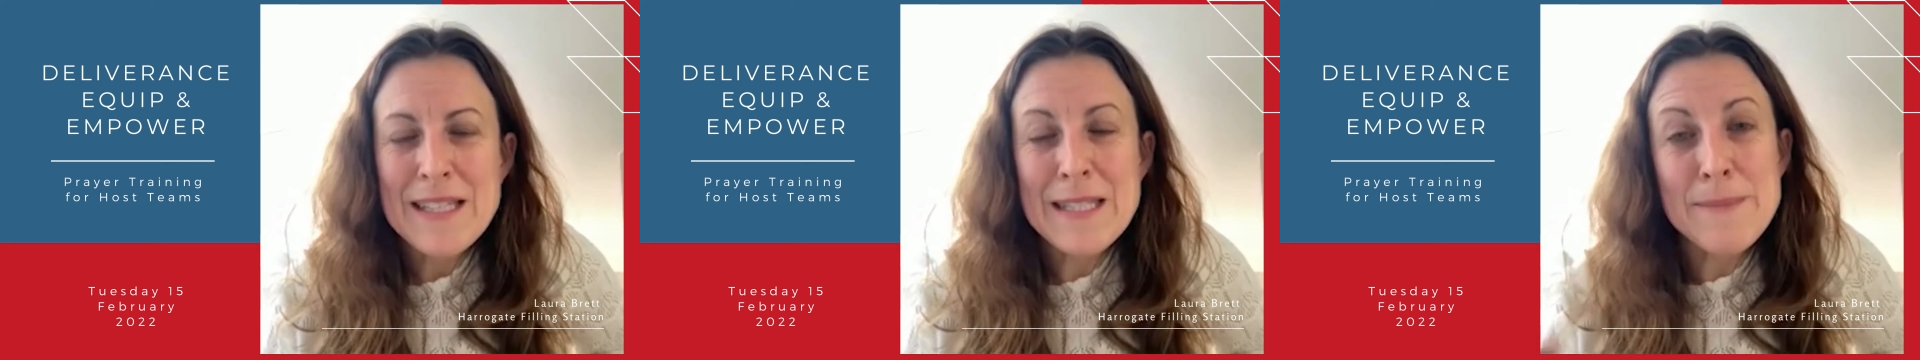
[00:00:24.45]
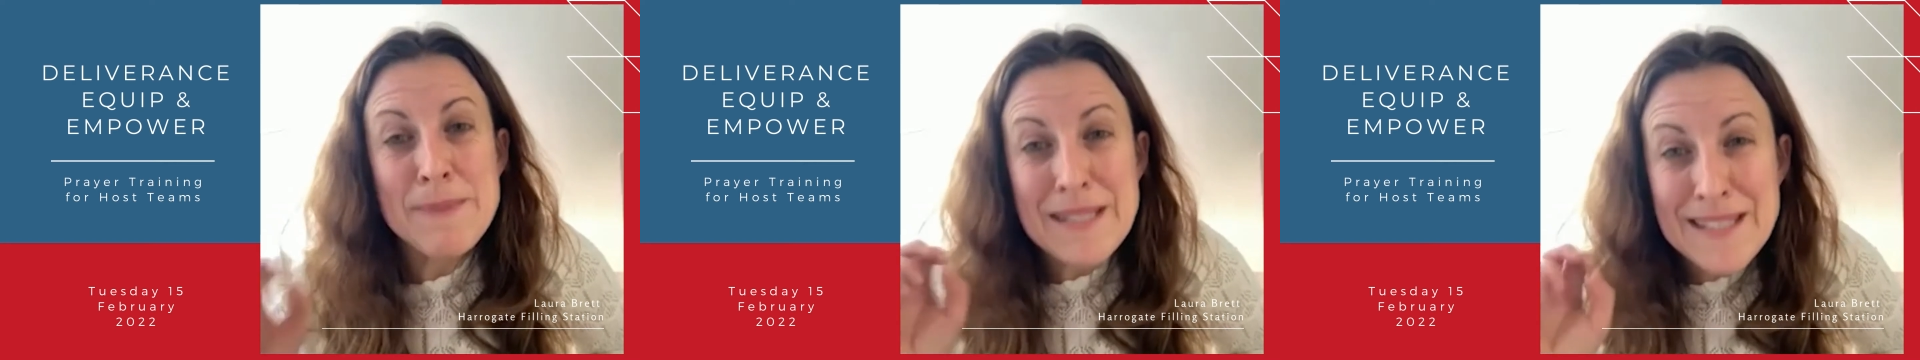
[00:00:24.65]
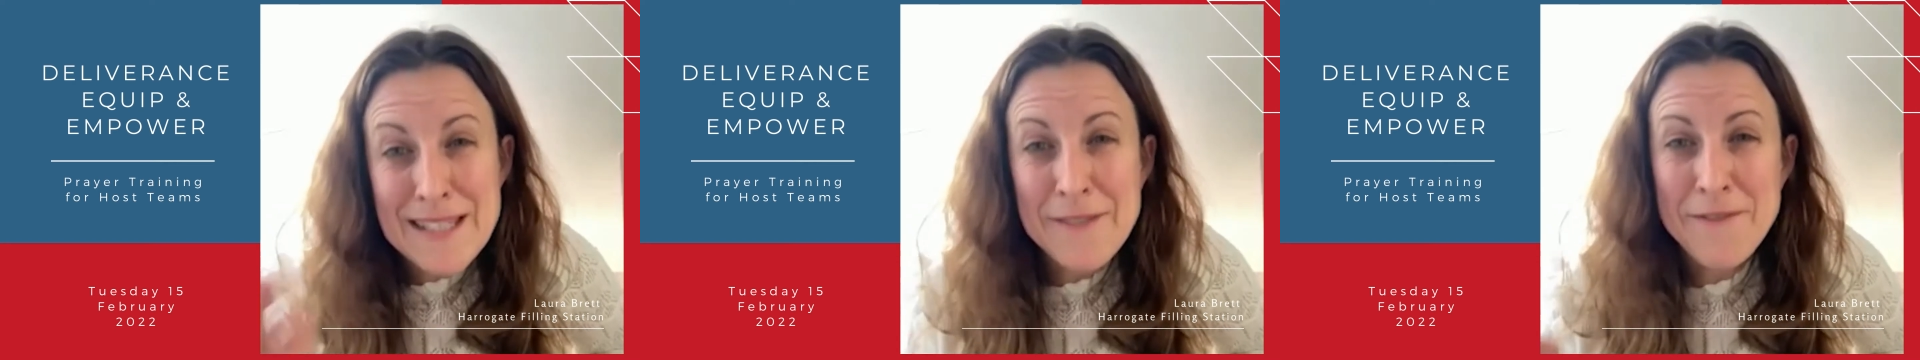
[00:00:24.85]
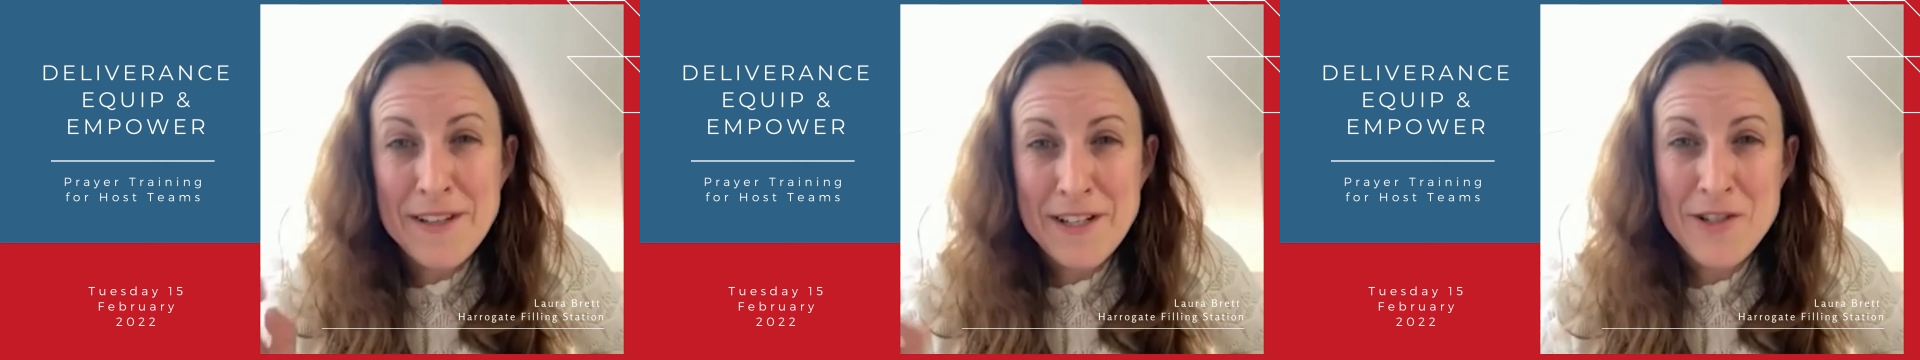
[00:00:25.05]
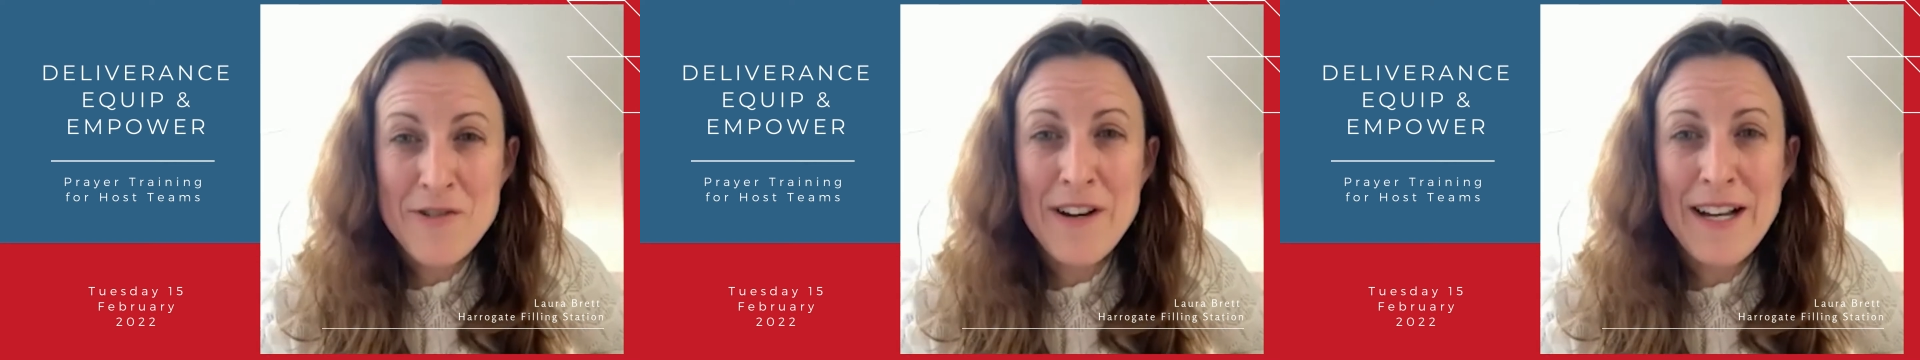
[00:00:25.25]

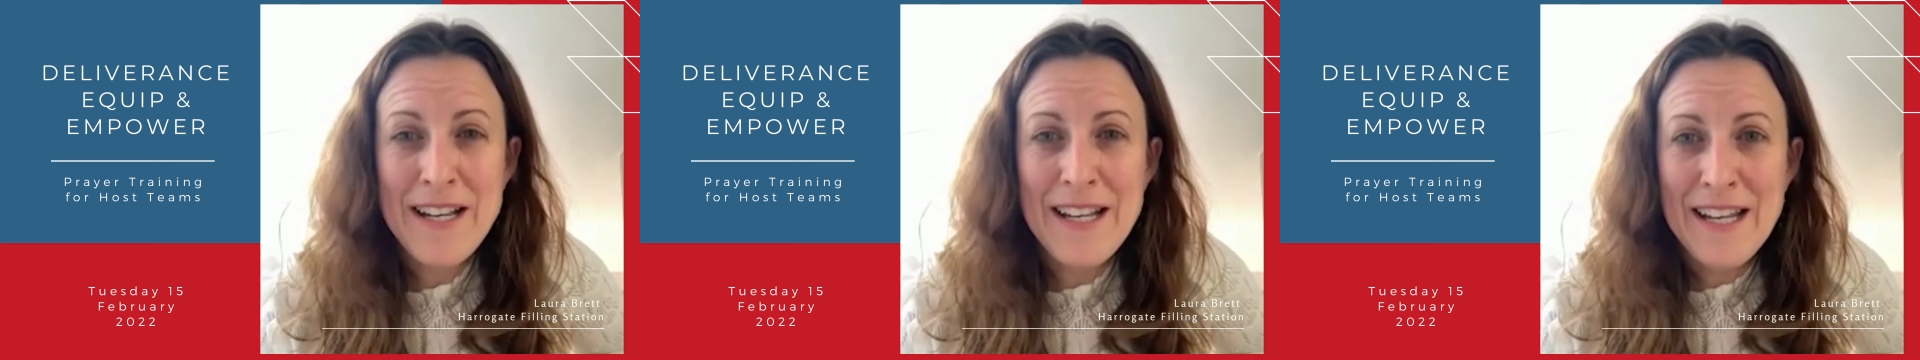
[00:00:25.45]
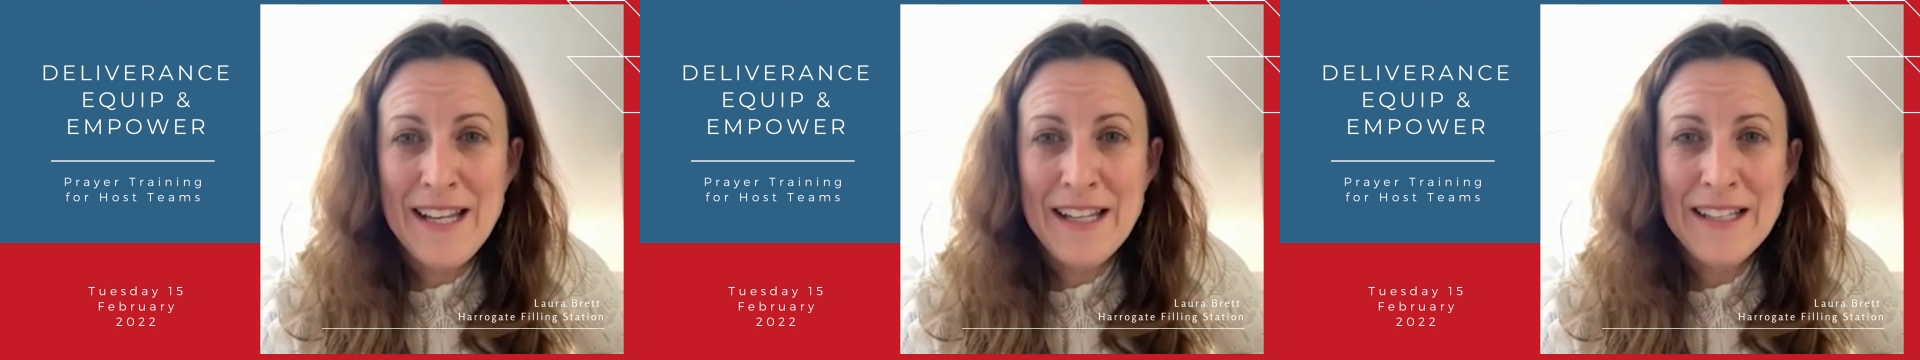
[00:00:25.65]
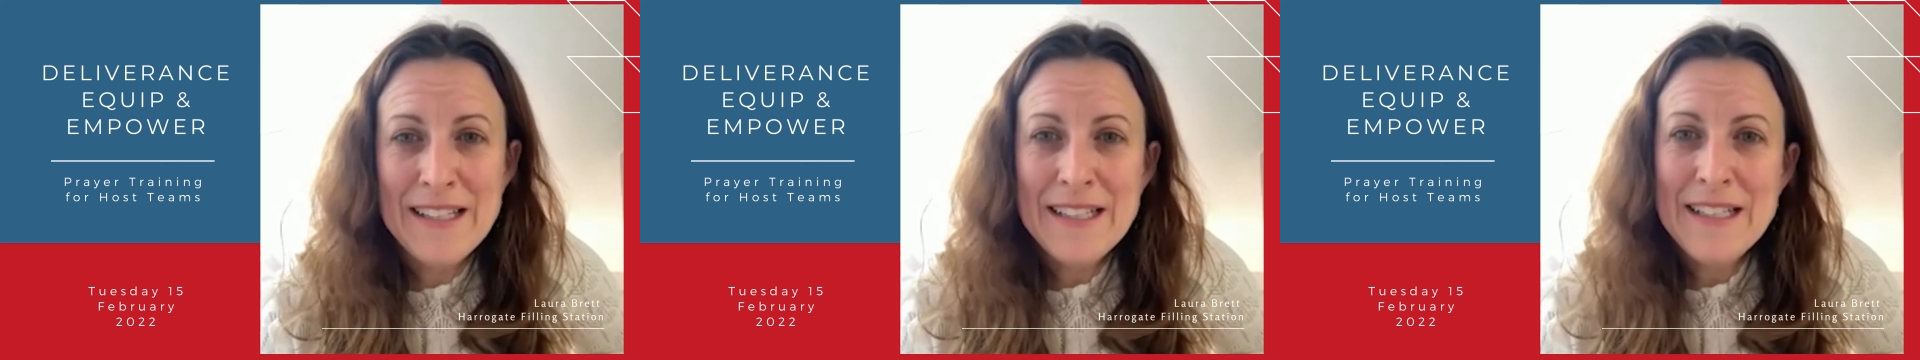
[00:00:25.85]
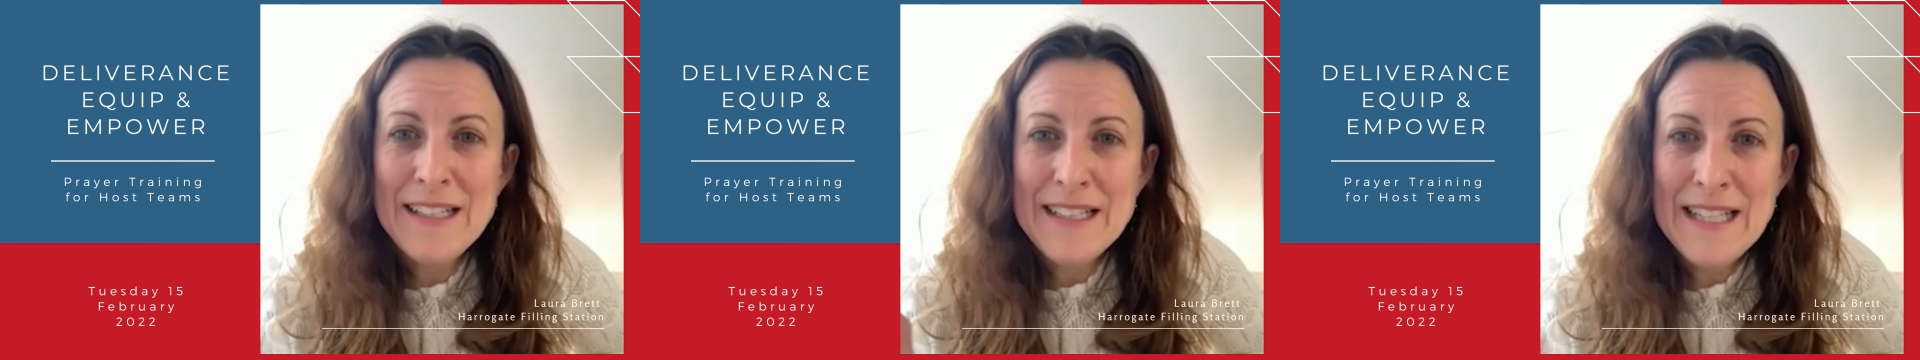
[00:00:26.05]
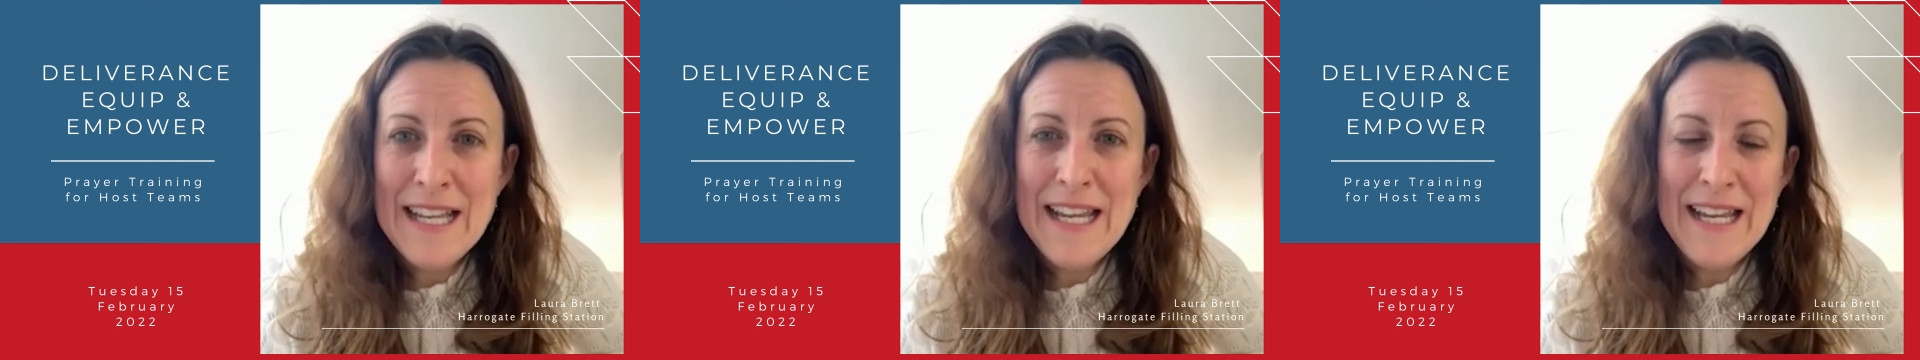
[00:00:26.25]
specific training
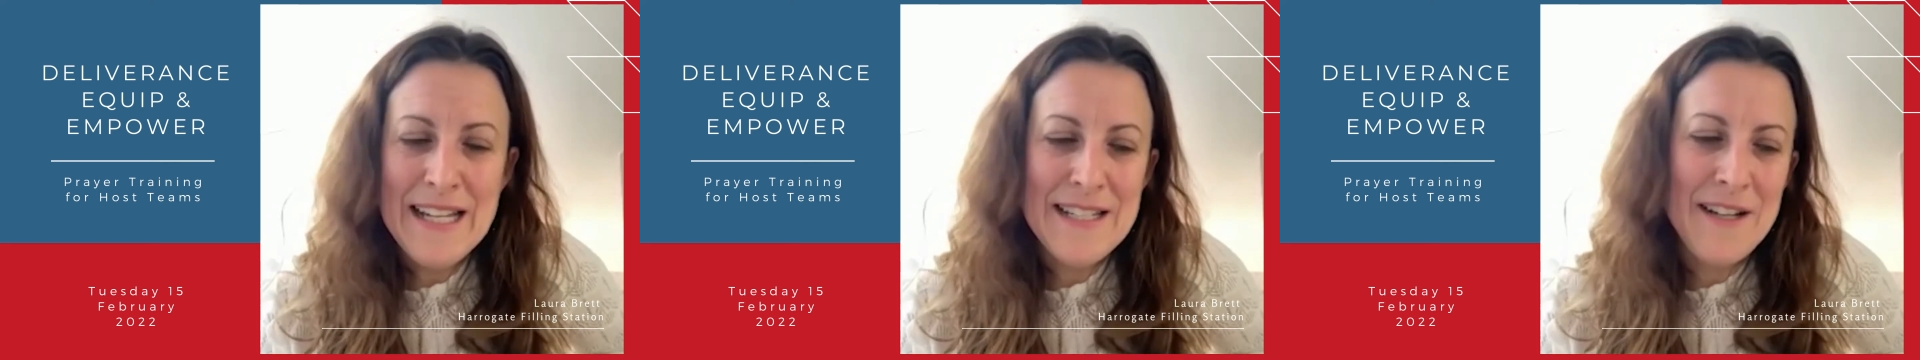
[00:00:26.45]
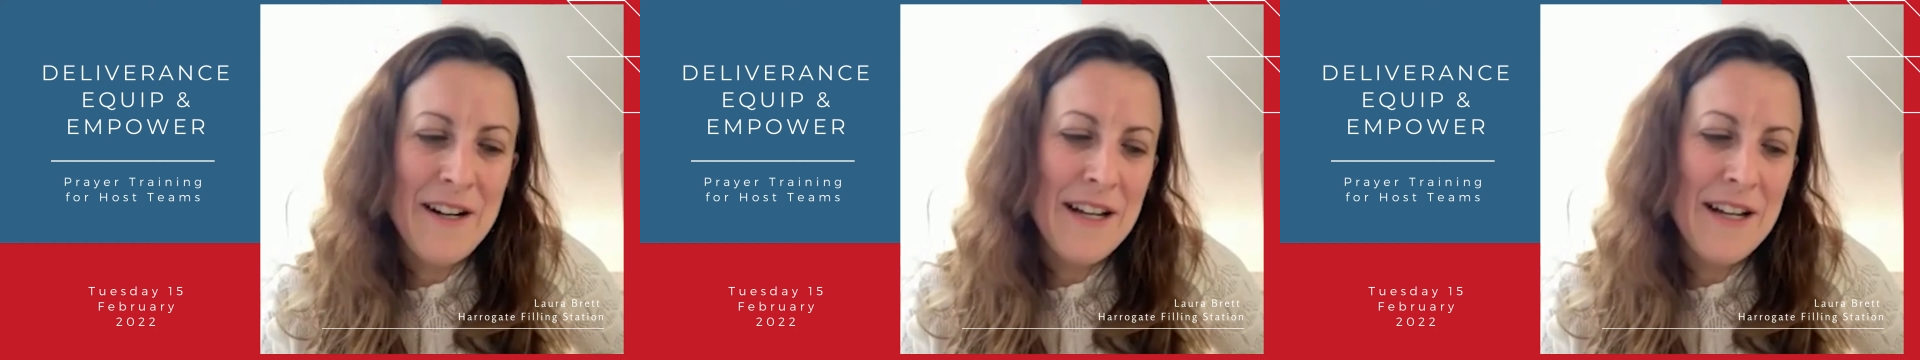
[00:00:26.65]
need.